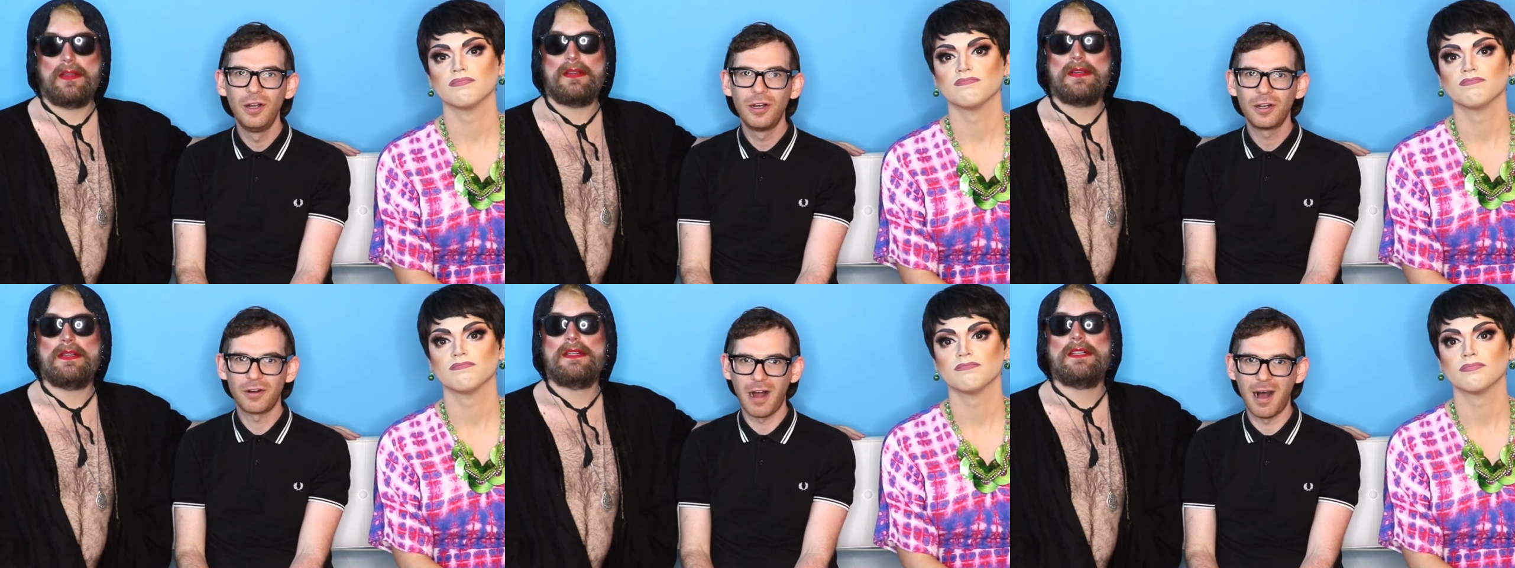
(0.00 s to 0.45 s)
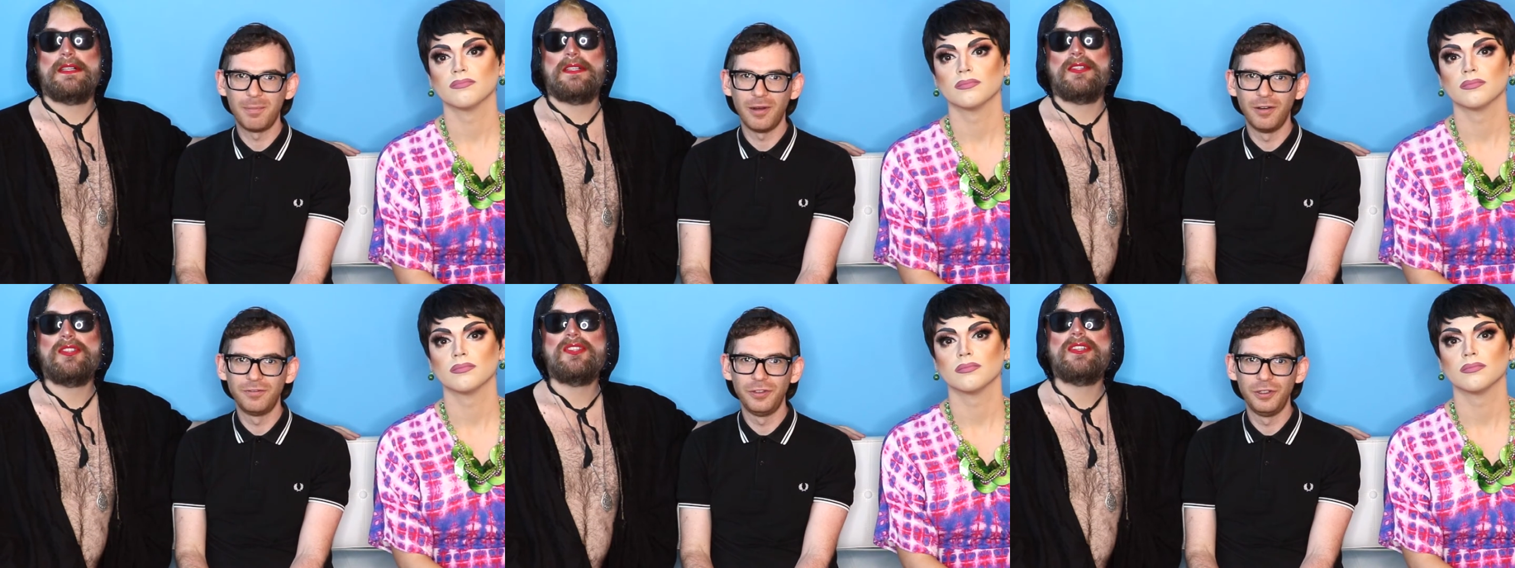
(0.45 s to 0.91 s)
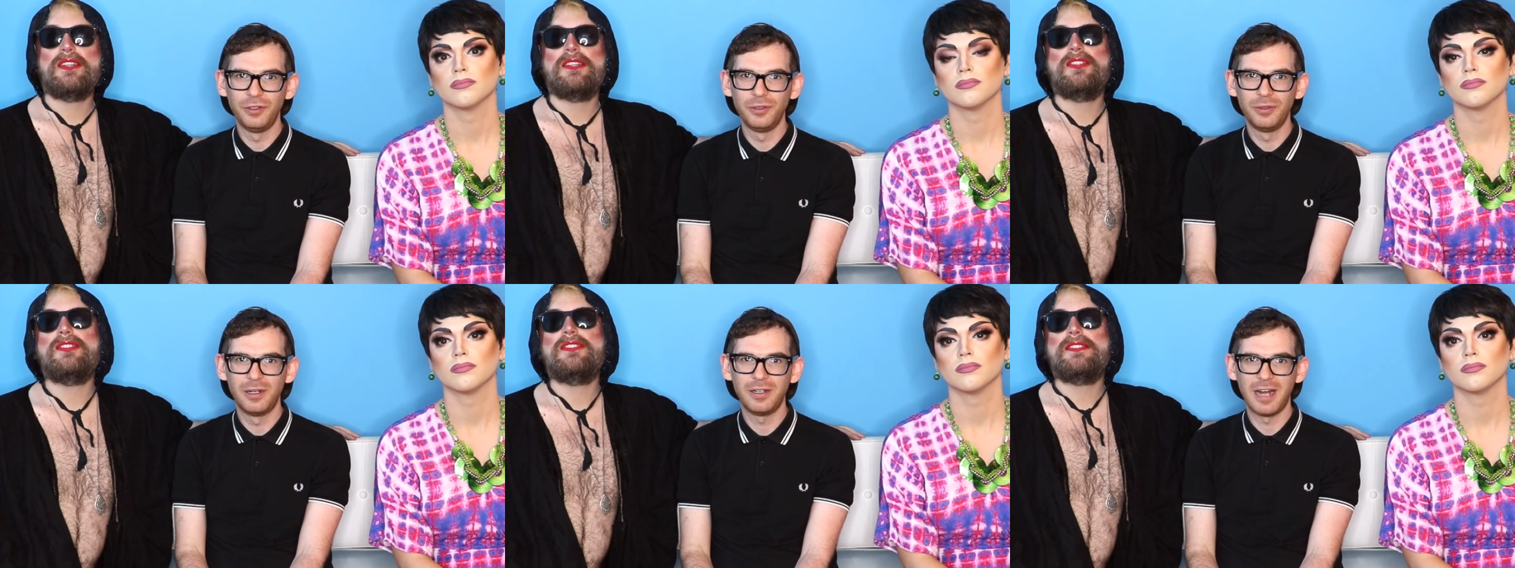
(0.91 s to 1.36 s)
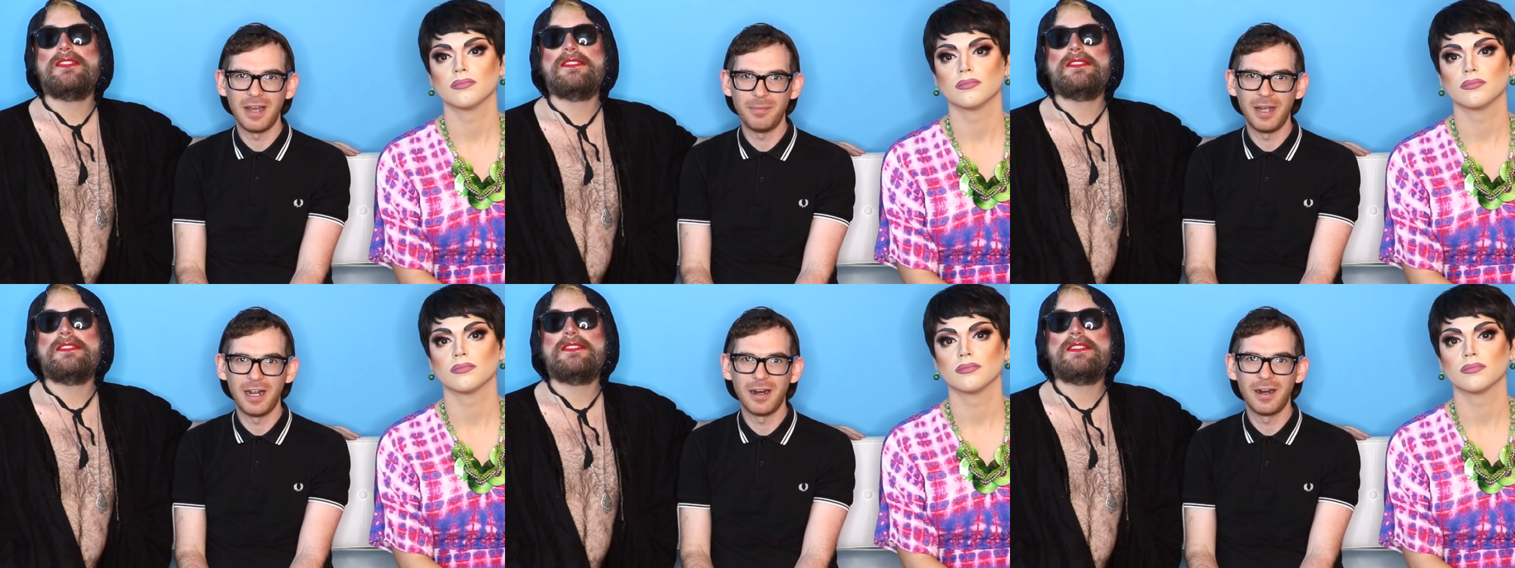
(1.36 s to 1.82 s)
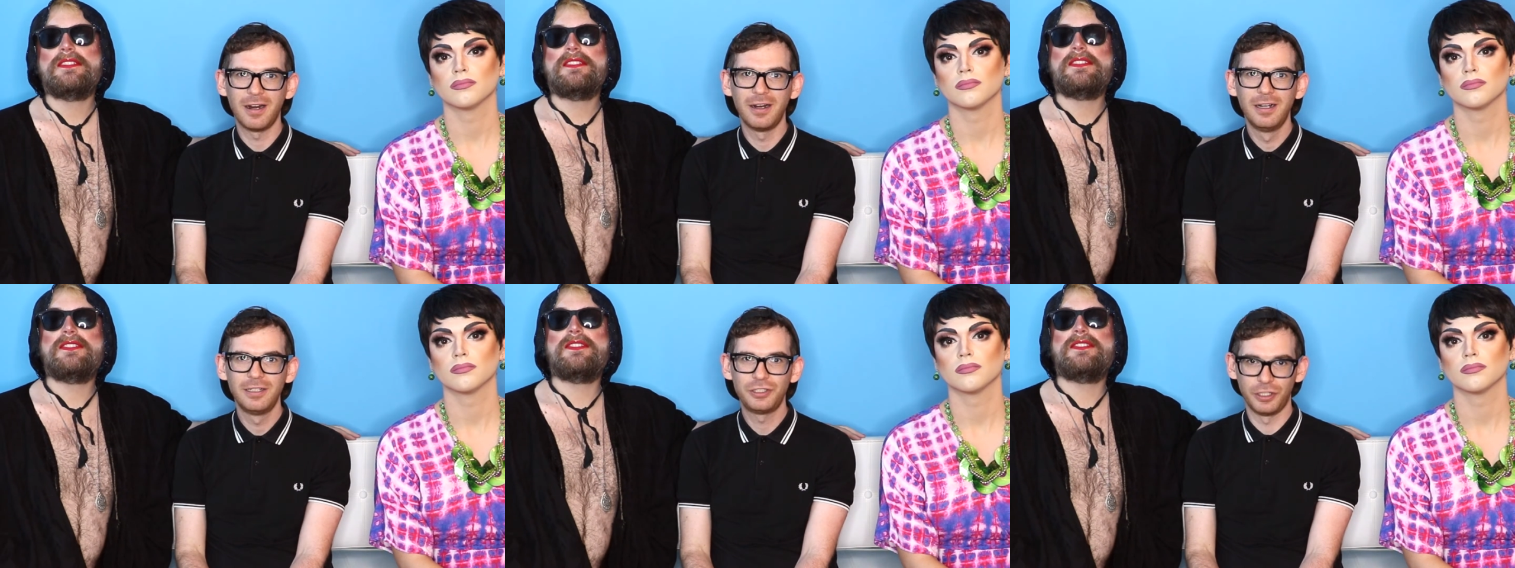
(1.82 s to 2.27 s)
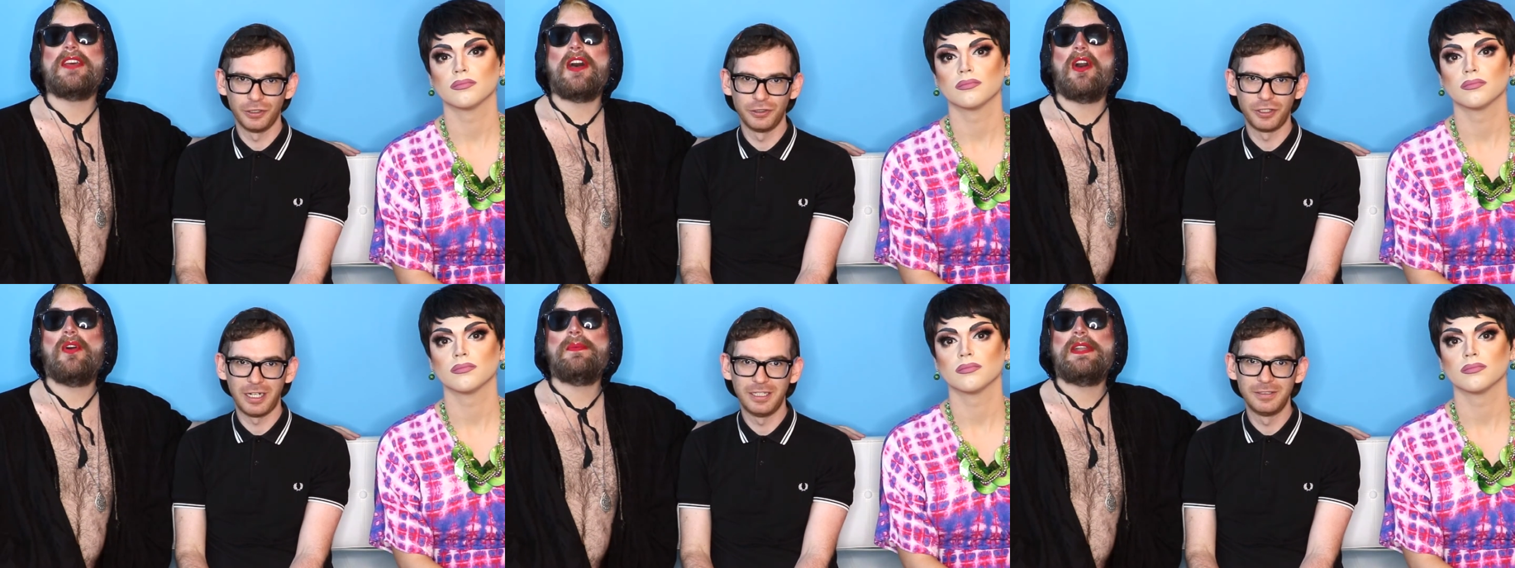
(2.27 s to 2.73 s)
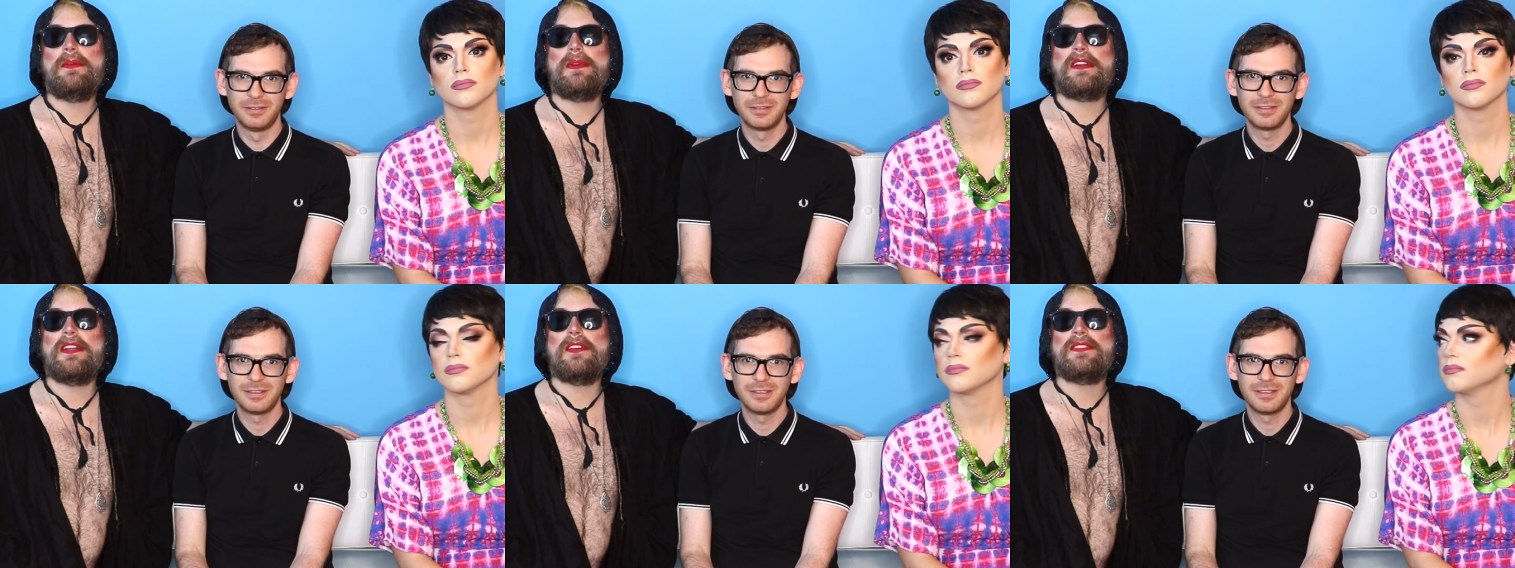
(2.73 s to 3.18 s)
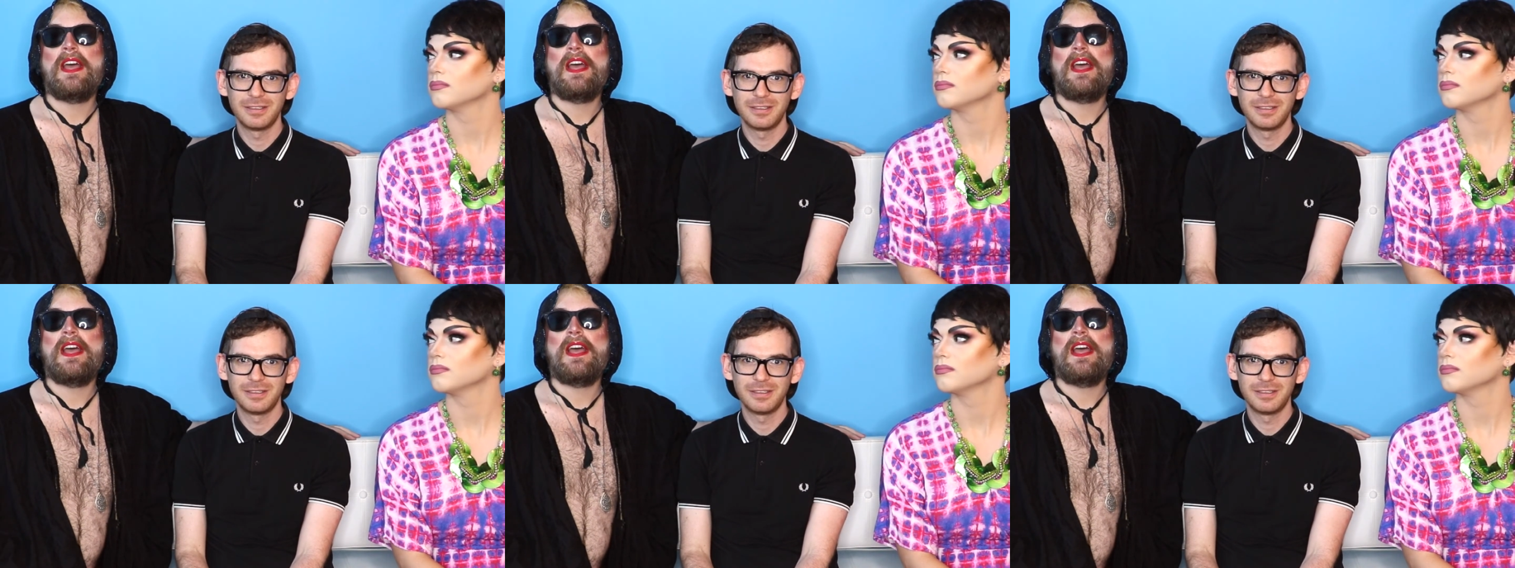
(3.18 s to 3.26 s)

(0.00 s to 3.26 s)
Speaker 1: crop of new nightmare children. So many weirdos.